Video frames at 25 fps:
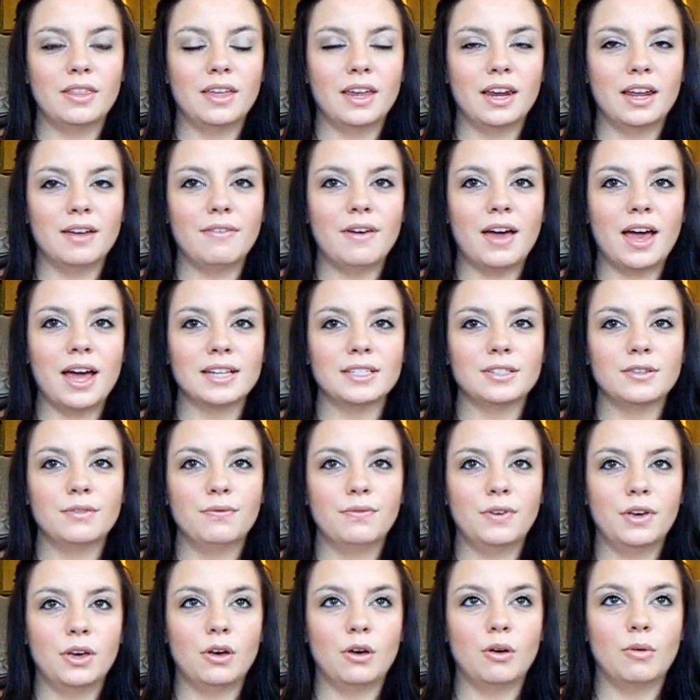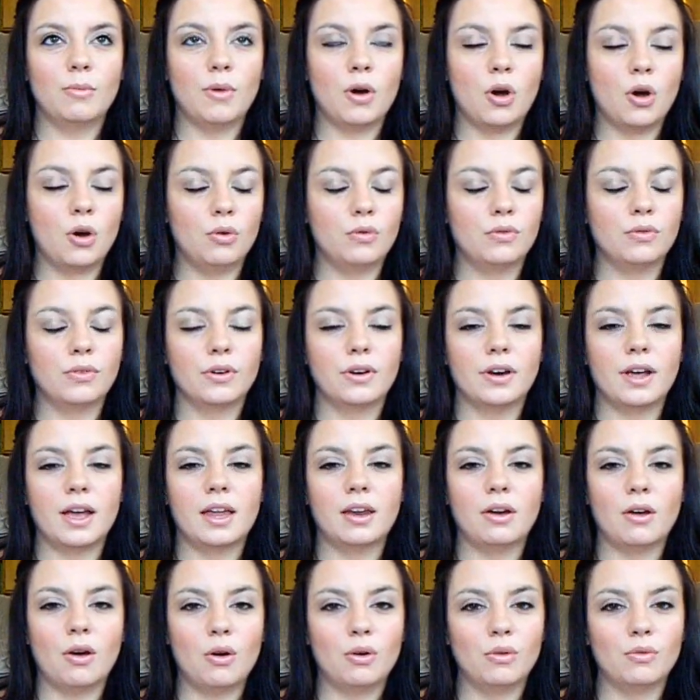that I've had to film over
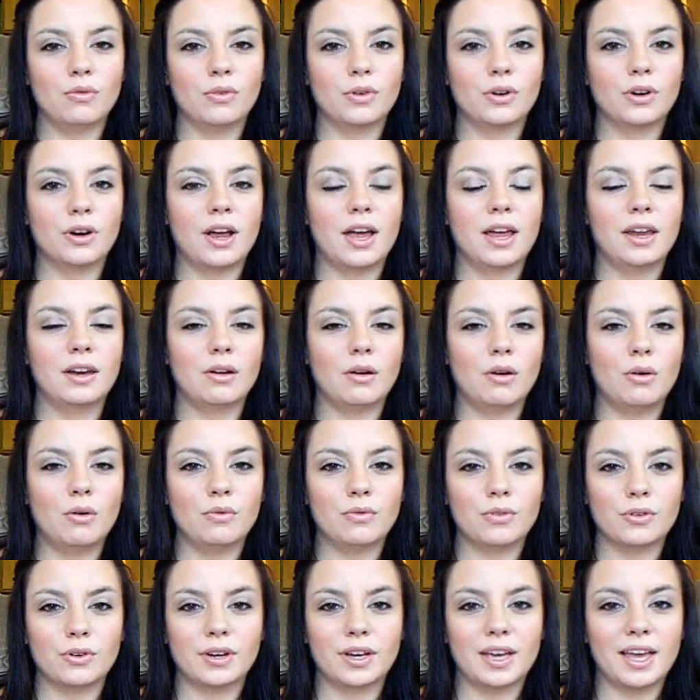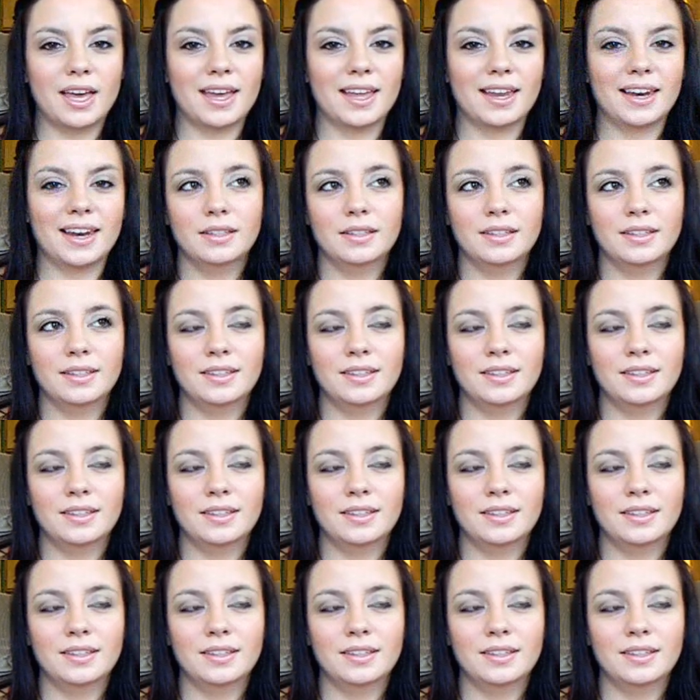and over and over again.